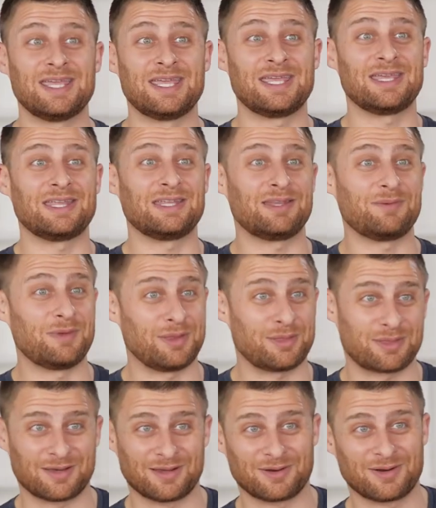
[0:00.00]
in
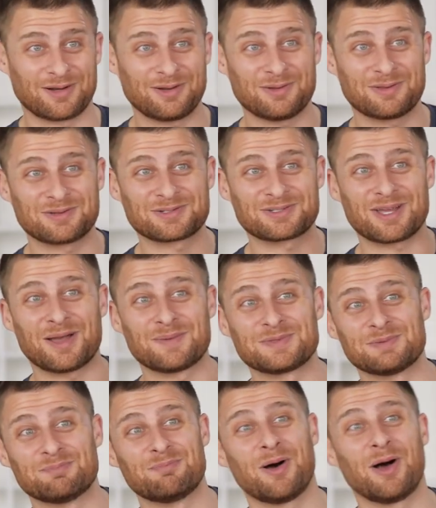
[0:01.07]
Ibiza, or I know there's jobs
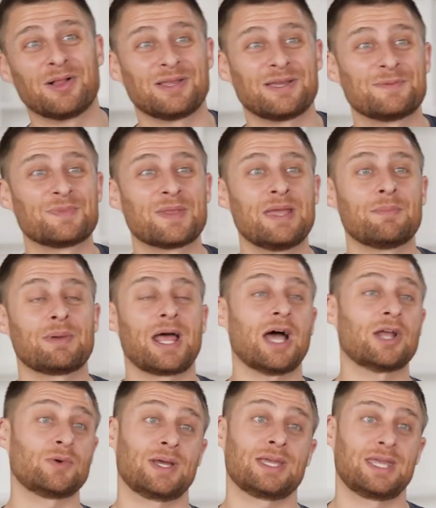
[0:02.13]
in Bali, but
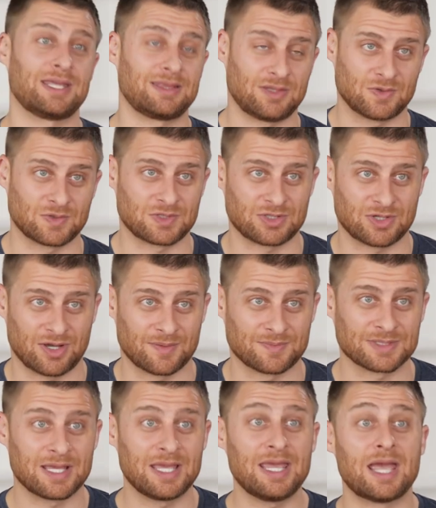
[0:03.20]
how do I get those
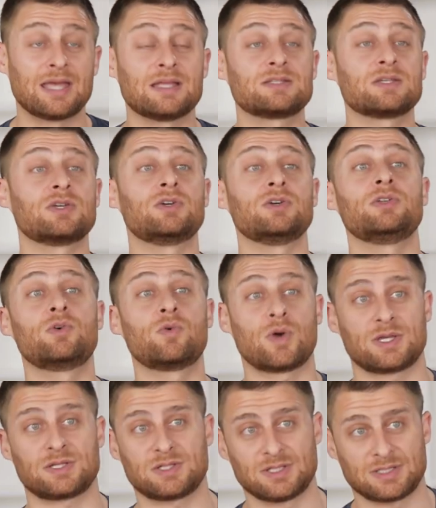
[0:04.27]
jobs? And that's a good
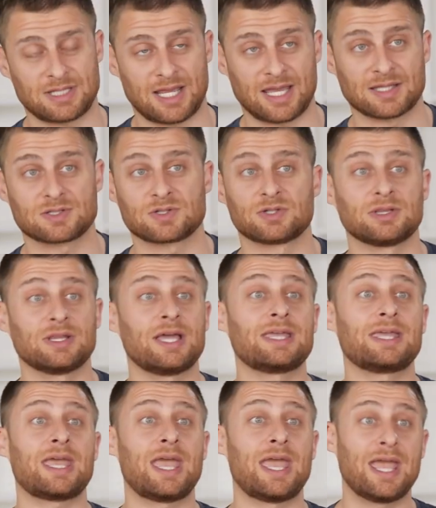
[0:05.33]
question to answer. Like
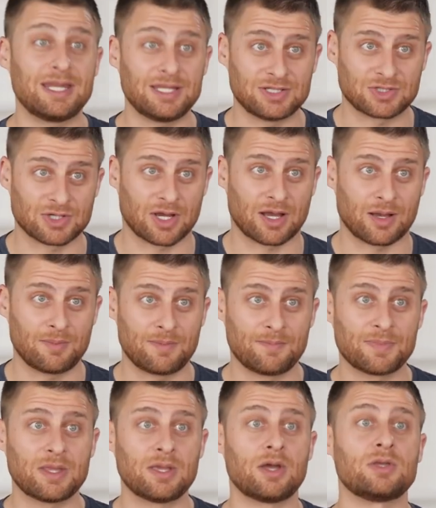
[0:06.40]
any job,
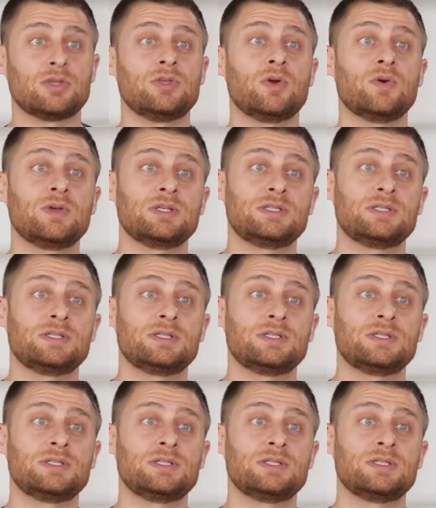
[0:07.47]
a yoga